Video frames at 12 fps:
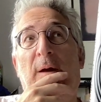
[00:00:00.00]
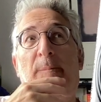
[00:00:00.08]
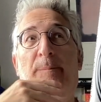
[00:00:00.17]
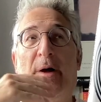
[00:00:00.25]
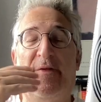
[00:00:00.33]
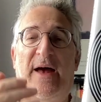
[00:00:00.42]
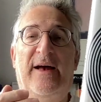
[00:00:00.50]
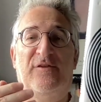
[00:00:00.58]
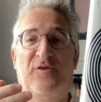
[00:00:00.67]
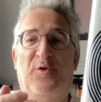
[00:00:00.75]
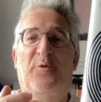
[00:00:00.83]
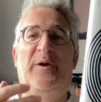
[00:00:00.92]
But that
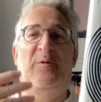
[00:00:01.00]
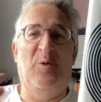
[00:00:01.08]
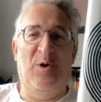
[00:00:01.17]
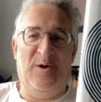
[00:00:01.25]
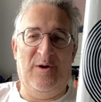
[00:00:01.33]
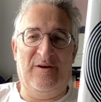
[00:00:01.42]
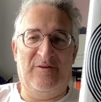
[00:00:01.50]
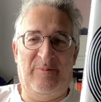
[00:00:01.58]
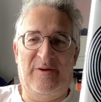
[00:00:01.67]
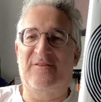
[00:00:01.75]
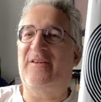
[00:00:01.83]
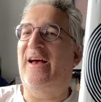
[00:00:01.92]
story works
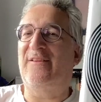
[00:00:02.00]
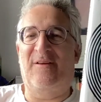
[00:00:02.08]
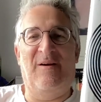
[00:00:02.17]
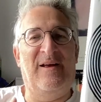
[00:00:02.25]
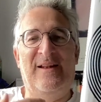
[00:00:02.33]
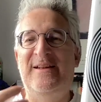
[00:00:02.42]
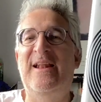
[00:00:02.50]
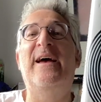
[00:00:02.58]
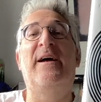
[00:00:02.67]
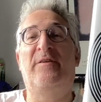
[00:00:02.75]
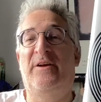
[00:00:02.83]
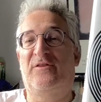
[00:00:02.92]
because it has a
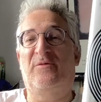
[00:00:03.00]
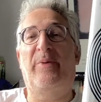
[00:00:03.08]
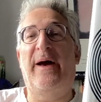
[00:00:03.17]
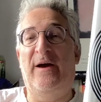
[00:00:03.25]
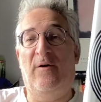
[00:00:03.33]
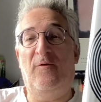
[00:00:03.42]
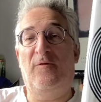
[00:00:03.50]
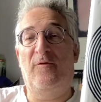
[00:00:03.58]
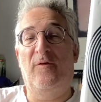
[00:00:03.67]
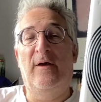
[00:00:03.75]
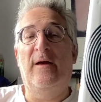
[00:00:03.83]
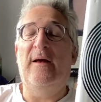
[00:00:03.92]
hilarious payoff
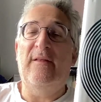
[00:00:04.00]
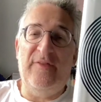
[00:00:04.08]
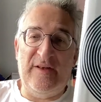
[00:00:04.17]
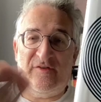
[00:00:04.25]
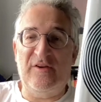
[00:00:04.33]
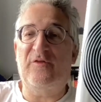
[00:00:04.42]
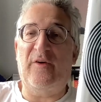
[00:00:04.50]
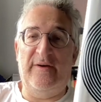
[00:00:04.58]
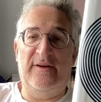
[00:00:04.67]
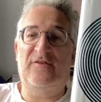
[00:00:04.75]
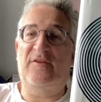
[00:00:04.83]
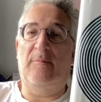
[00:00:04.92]
this is
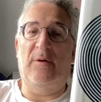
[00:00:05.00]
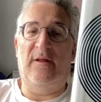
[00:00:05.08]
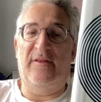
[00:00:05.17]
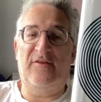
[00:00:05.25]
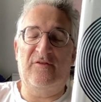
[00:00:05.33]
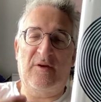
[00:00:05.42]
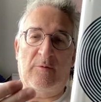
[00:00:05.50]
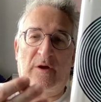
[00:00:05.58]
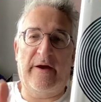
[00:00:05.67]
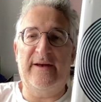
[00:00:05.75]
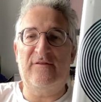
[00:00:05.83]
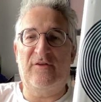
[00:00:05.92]
very similar. This is someone
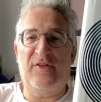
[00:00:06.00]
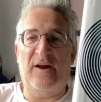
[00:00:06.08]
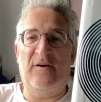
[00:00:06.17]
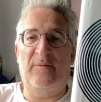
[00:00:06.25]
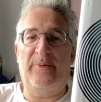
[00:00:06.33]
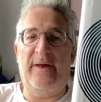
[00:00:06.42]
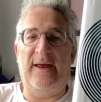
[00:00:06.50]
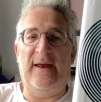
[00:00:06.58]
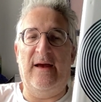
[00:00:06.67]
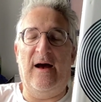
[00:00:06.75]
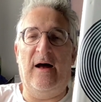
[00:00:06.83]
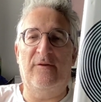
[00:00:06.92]
going into
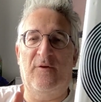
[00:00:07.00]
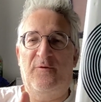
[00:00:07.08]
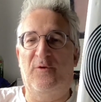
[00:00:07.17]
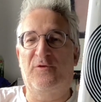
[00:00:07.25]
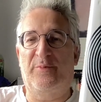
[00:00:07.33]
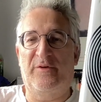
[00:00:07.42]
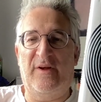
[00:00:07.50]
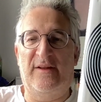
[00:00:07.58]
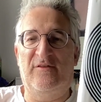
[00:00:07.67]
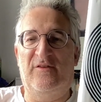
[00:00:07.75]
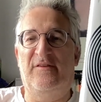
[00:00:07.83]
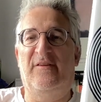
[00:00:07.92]
therapy under false
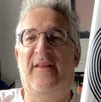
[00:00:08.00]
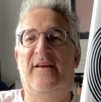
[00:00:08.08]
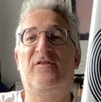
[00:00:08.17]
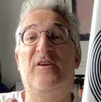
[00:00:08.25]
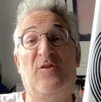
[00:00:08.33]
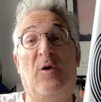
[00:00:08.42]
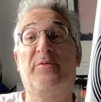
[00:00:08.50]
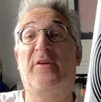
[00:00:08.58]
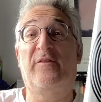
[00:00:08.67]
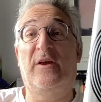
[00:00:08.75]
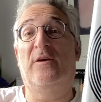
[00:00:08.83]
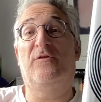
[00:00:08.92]
pretenses in that she's not
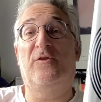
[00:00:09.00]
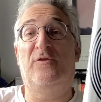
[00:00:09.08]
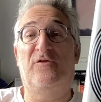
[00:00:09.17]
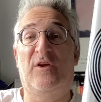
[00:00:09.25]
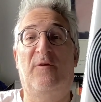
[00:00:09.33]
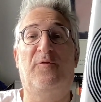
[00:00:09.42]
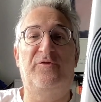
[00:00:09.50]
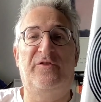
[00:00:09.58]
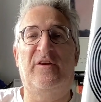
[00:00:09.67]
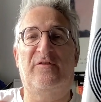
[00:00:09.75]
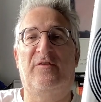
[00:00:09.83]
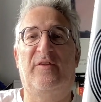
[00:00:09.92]
presenting her true self or she
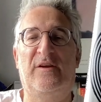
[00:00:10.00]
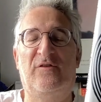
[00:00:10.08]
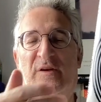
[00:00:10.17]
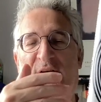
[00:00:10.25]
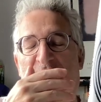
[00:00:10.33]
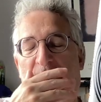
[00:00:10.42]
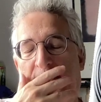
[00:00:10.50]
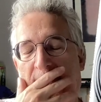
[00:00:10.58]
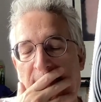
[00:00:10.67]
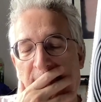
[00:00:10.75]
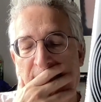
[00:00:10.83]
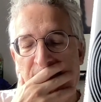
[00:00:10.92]
doesn't think she is,
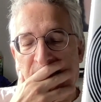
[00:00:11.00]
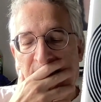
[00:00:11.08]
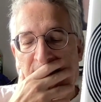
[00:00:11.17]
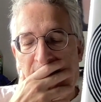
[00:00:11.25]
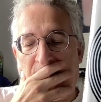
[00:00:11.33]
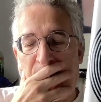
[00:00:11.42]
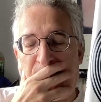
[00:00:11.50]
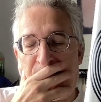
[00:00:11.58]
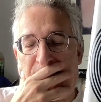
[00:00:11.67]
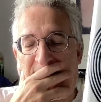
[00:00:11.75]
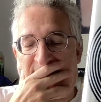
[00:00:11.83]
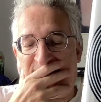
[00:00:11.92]

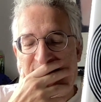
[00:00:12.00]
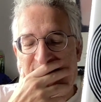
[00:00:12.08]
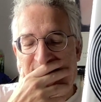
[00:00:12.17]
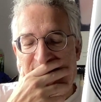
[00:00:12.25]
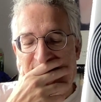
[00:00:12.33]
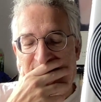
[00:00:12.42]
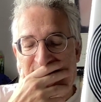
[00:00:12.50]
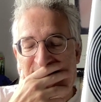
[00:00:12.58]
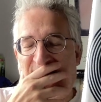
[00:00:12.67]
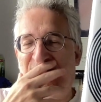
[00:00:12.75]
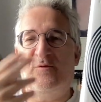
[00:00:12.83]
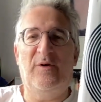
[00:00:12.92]
but
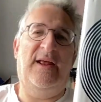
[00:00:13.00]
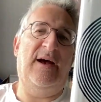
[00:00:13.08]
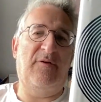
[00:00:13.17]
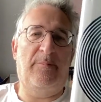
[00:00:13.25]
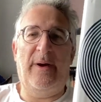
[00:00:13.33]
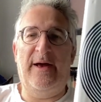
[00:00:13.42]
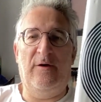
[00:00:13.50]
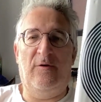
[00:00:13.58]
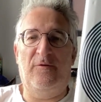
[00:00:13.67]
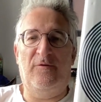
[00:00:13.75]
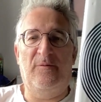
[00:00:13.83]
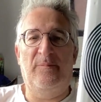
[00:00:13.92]
doesn't really have a
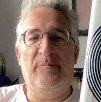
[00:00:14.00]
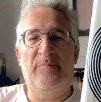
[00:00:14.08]
payoff.